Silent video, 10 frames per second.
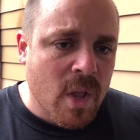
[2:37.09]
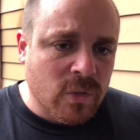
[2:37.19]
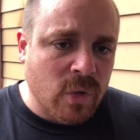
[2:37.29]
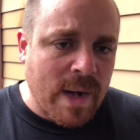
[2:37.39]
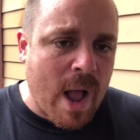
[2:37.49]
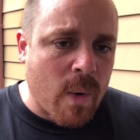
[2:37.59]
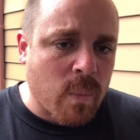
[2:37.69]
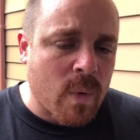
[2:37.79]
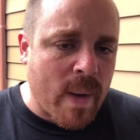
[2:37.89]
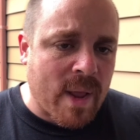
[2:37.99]
So now
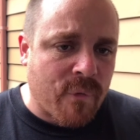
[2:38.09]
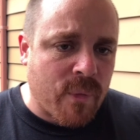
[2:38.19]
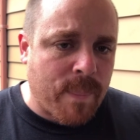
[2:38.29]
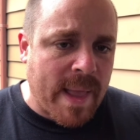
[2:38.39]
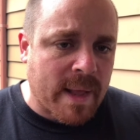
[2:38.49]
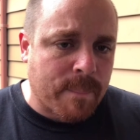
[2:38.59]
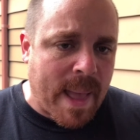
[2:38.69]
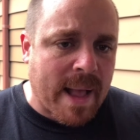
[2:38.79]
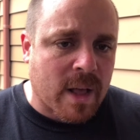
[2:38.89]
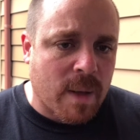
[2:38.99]
we're waiting for
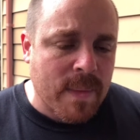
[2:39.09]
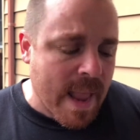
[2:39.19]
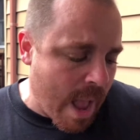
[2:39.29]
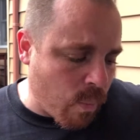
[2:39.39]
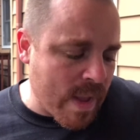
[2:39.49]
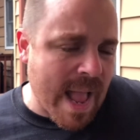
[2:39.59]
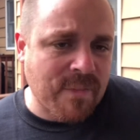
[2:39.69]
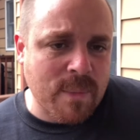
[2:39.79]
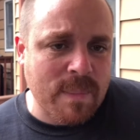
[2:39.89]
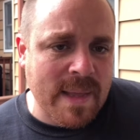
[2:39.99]
backup, and we
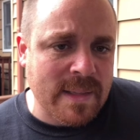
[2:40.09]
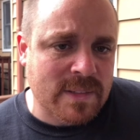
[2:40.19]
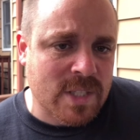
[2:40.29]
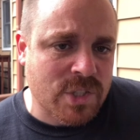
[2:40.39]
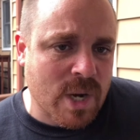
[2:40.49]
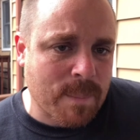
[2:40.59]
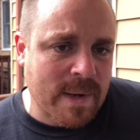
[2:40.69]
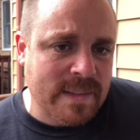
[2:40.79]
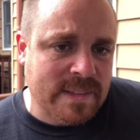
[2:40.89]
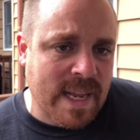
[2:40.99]
have the means to jump
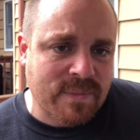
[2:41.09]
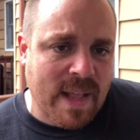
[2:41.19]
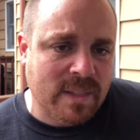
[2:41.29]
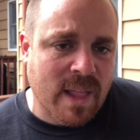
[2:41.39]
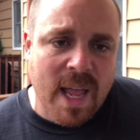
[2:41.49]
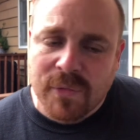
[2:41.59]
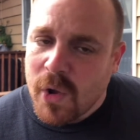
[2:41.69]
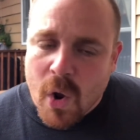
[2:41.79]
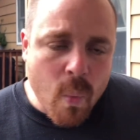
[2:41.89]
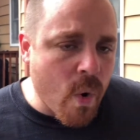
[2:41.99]
in and save that
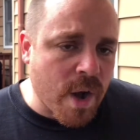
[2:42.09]
life.